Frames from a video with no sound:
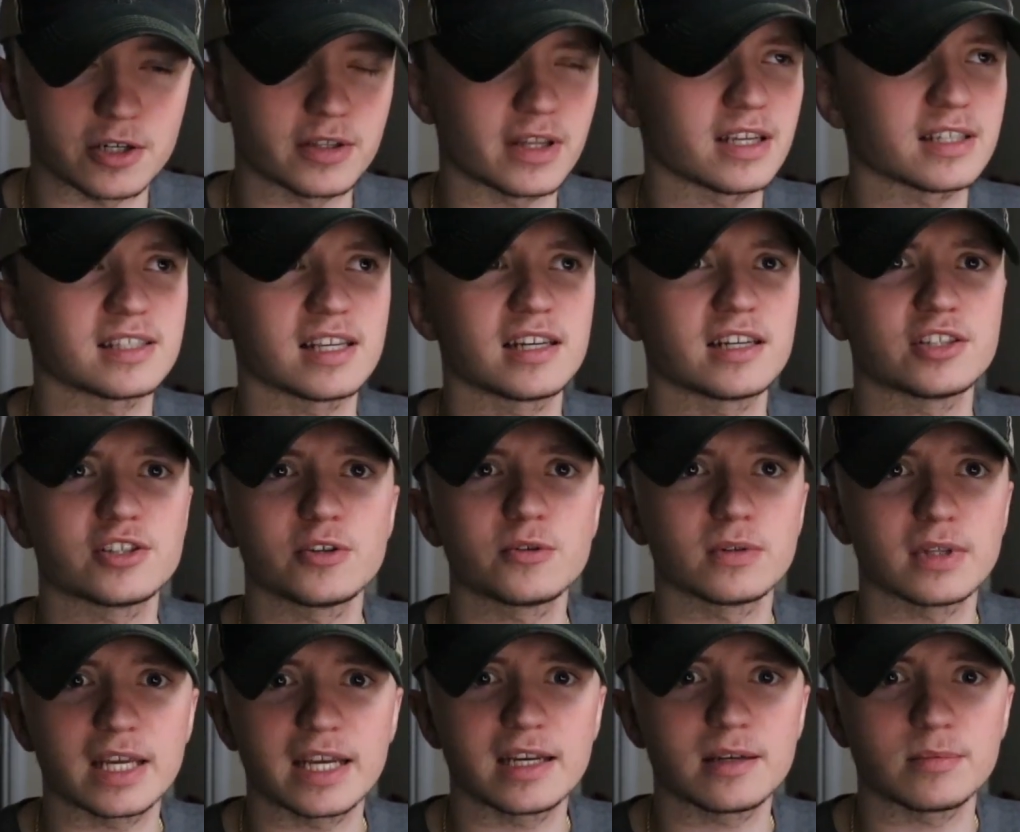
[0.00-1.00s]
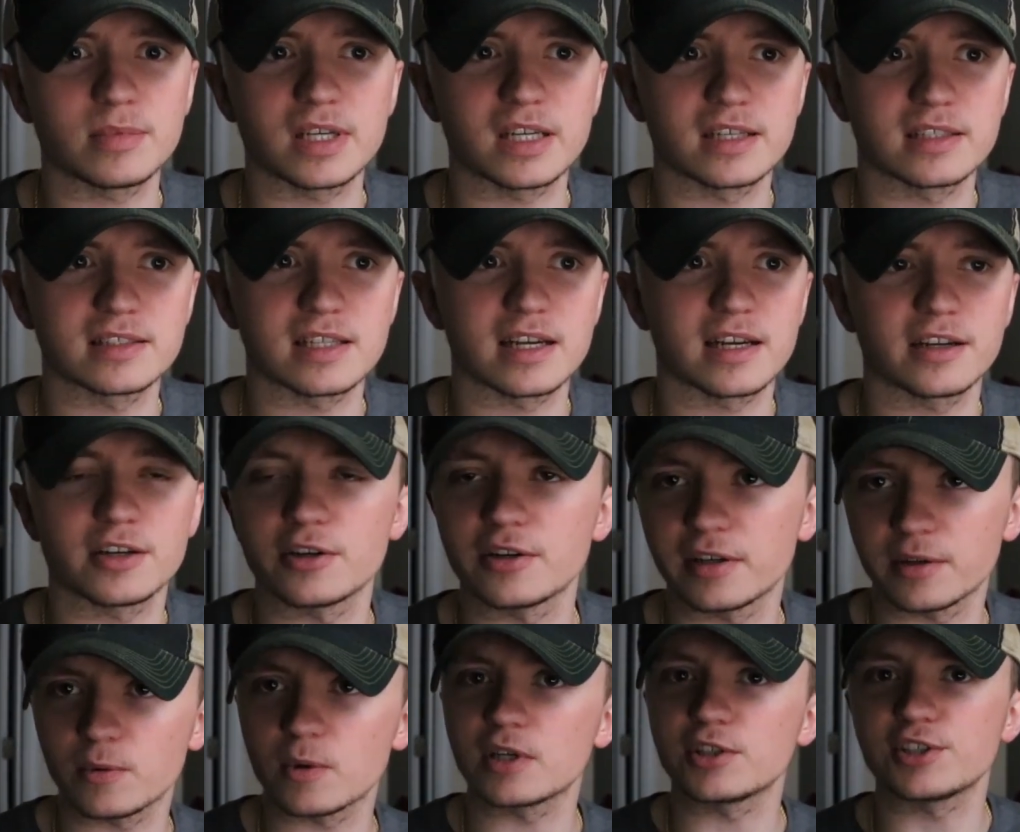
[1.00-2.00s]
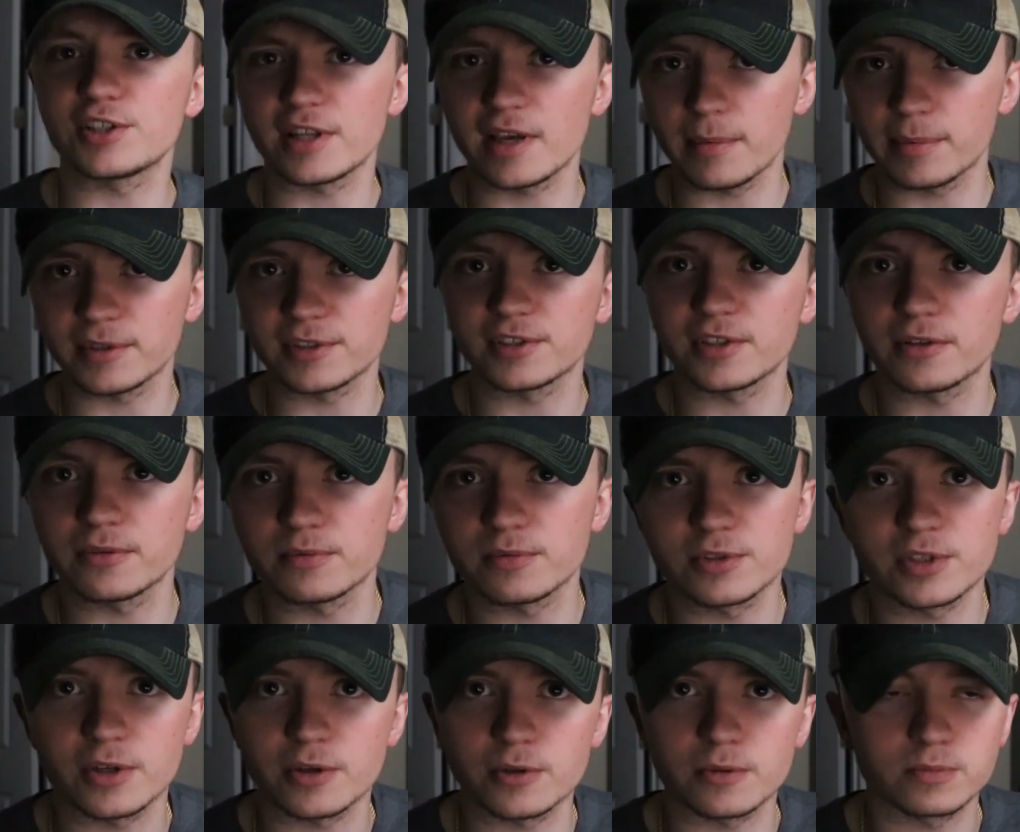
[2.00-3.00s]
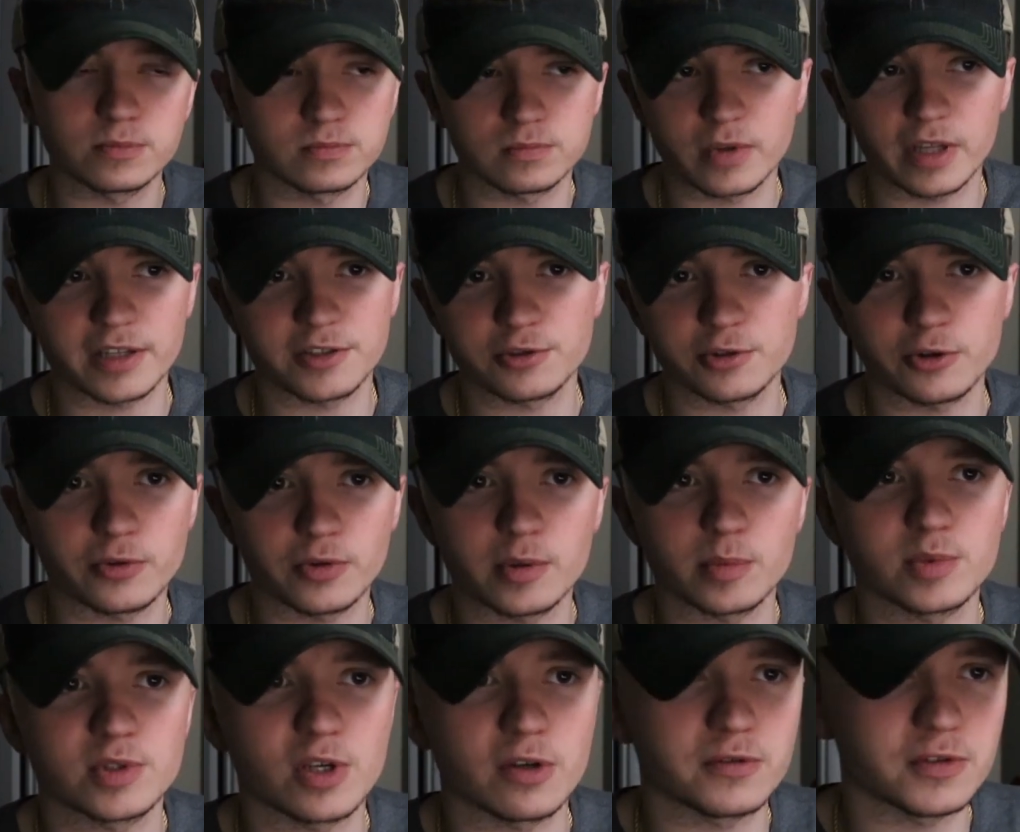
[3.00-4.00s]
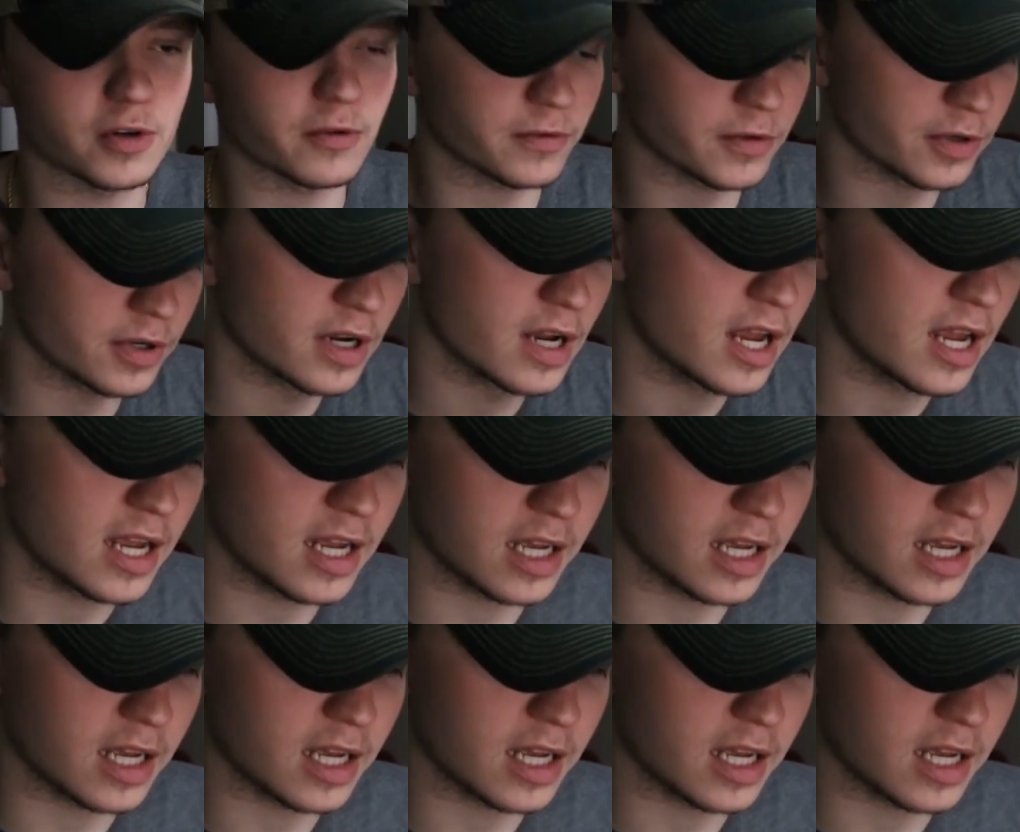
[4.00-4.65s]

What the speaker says: or they said it too late because I had already watched the episode, so they screwed themselves over.